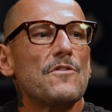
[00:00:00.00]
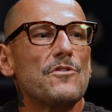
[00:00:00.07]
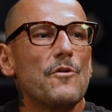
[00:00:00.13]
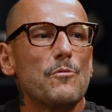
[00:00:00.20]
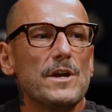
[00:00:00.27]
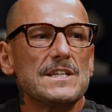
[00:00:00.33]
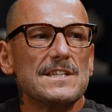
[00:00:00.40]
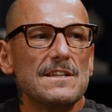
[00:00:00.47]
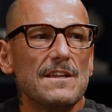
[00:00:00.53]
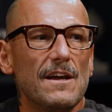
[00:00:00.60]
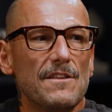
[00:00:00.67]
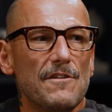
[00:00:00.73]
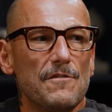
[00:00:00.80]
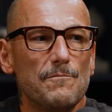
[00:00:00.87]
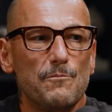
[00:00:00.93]
the reason
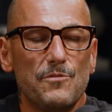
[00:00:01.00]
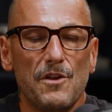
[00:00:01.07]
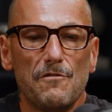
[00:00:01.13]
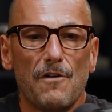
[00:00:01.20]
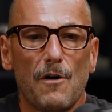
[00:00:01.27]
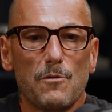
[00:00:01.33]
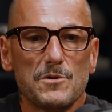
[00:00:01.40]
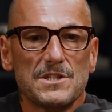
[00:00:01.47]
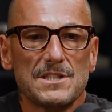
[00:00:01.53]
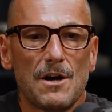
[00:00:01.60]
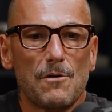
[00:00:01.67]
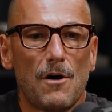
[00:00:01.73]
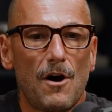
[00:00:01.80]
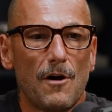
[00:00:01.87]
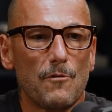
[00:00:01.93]
that the vote was
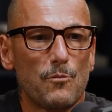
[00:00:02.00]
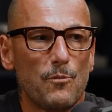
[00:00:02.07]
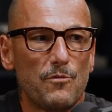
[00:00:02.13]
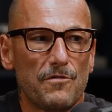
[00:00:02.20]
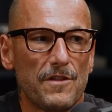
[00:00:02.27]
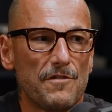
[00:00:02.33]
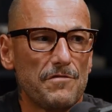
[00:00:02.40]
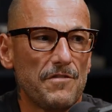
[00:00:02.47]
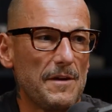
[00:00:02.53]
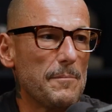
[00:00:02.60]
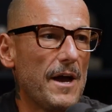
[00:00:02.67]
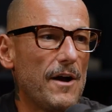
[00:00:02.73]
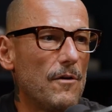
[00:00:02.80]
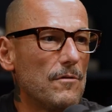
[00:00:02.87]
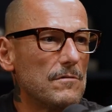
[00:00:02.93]
so high for the
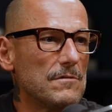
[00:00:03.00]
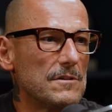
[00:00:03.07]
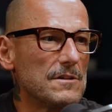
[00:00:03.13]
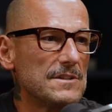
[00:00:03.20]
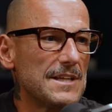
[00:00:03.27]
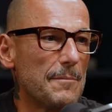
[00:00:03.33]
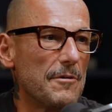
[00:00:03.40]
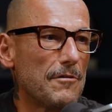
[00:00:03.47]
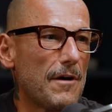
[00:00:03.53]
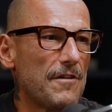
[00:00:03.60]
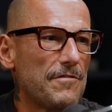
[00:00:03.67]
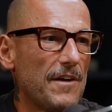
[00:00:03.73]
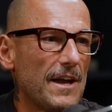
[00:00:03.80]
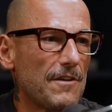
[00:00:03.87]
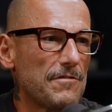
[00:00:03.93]
female
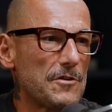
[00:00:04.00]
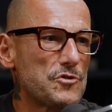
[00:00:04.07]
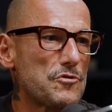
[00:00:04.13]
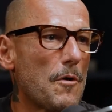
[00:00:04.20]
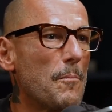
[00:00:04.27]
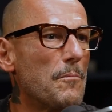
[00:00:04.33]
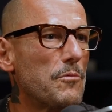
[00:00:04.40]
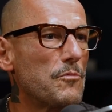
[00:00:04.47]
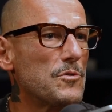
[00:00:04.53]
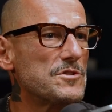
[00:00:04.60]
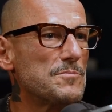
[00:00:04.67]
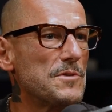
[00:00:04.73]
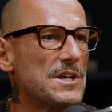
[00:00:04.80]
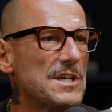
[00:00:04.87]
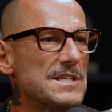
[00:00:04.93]
demographic for Trump
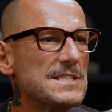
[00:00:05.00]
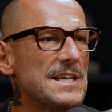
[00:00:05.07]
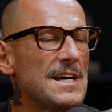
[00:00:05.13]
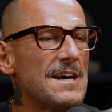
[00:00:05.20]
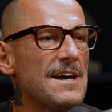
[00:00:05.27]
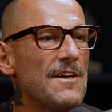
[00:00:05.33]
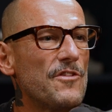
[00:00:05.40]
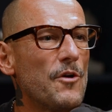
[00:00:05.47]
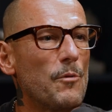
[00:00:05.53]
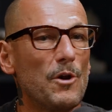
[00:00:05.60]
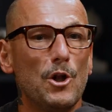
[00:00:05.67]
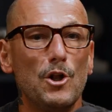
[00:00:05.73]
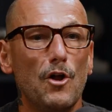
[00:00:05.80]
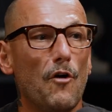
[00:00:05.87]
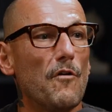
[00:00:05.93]
was because there were
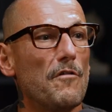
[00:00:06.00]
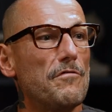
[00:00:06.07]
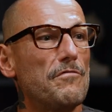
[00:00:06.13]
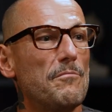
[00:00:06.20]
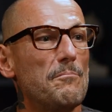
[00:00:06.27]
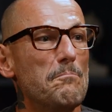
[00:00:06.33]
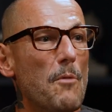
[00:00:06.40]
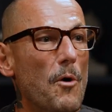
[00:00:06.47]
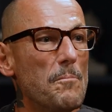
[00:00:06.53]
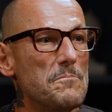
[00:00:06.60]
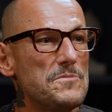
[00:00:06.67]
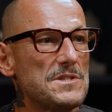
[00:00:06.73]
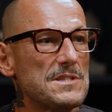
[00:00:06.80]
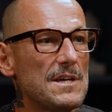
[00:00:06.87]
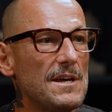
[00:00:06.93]
a lot of
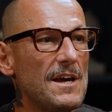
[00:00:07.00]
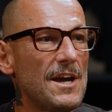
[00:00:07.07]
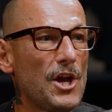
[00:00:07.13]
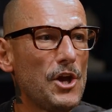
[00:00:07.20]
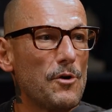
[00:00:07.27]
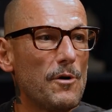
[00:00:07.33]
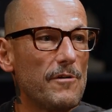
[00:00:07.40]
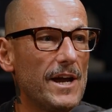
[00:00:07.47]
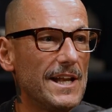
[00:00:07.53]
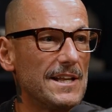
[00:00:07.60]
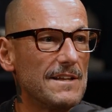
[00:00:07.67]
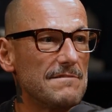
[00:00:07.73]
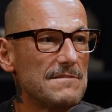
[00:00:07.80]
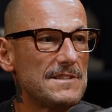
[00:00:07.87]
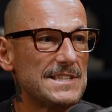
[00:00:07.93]
mums who are
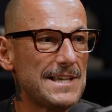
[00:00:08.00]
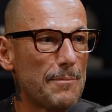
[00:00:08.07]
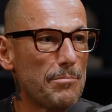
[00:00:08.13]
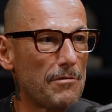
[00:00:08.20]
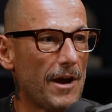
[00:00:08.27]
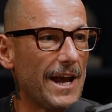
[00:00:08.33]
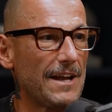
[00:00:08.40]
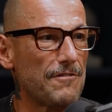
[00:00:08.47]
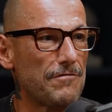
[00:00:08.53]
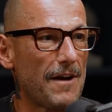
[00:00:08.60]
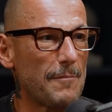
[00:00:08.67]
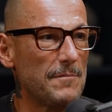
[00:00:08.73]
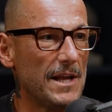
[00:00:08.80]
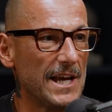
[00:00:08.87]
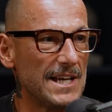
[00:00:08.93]
in separated
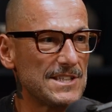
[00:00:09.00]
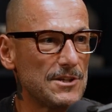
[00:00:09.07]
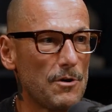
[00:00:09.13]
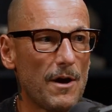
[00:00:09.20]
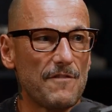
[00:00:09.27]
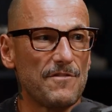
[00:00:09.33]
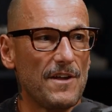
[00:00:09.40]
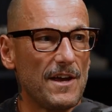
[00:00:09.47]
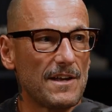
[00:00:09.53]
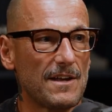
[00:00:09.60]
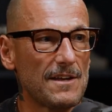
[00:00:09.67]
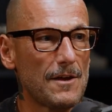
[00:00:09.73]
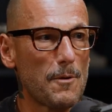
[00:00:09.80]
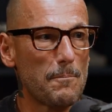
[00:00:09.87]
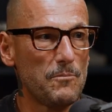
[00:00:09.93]
families who have their
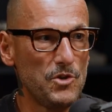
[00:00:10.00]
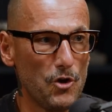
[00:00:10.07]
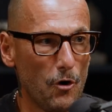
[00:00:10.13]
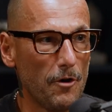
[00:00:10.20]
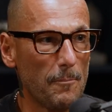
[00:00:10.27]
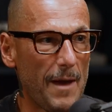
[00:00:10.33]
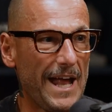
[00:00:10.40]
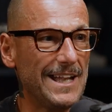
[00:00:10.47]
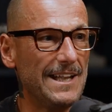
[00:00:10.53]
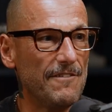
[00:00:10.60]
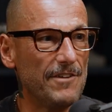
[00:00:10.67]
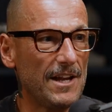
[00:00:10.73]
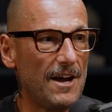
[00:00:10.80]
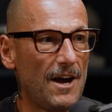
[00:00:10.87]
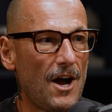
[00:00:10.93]
young men
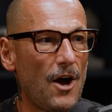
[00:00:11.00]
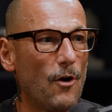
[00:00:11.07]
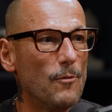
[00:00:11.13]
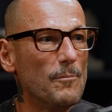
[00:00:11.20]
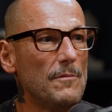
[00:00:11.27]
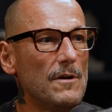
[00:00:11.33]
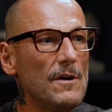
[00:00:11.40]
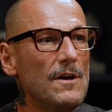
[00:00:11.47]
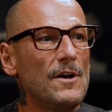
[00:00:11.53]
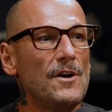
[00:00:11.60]
living at home,